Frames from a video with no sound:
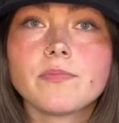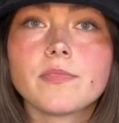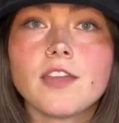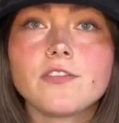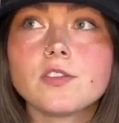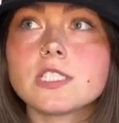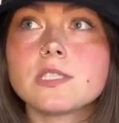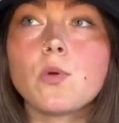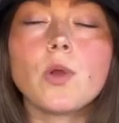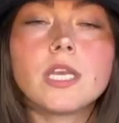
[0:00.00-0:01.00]
I felt
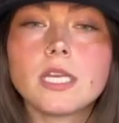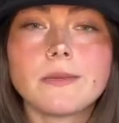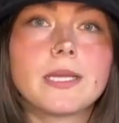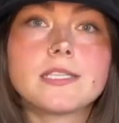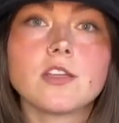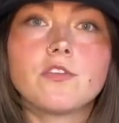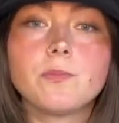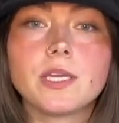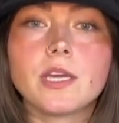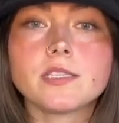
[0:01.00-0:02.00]
disappointed in myself
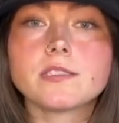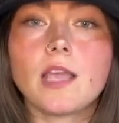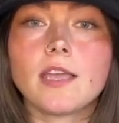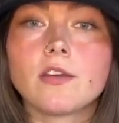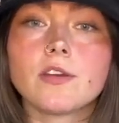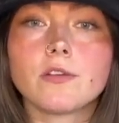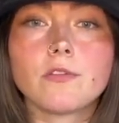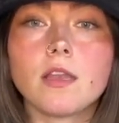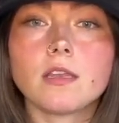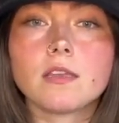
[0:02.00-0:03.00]
because I couldn't
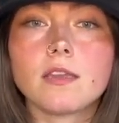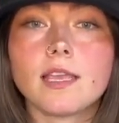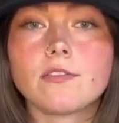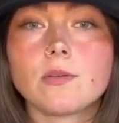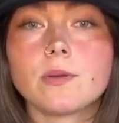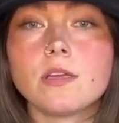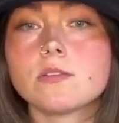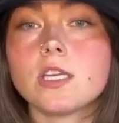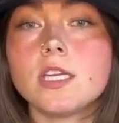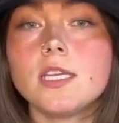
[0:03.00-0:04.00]
run like everyone
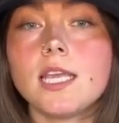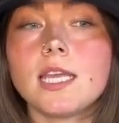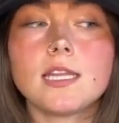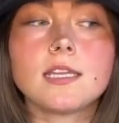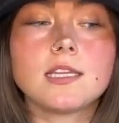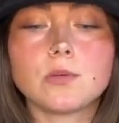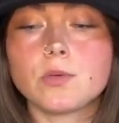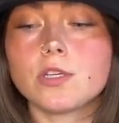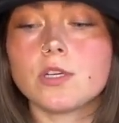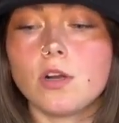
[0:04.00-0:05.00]
else could. And there
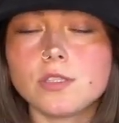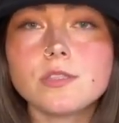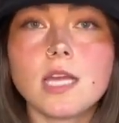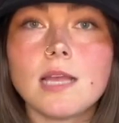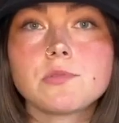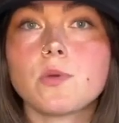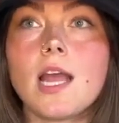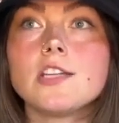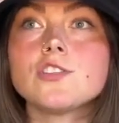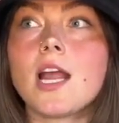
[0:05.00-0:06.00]
were also times where
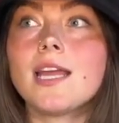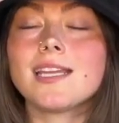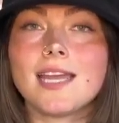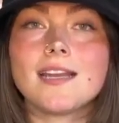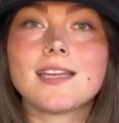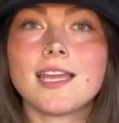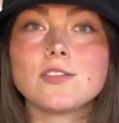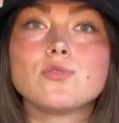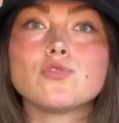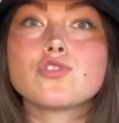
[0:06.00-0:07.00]
I tried again and
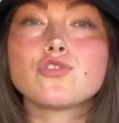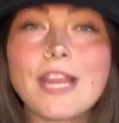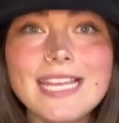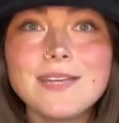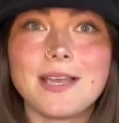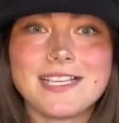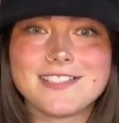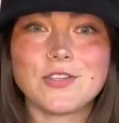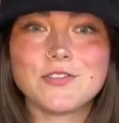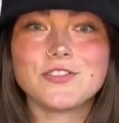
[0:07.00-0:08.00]
again to train
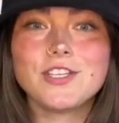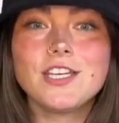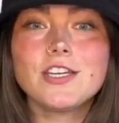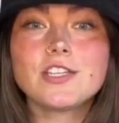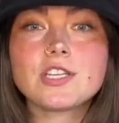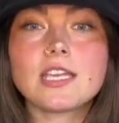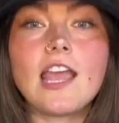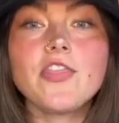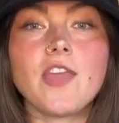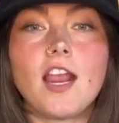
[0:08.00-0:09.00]
myself to
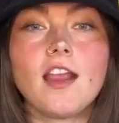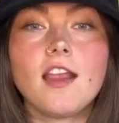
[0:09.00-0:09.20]
get there.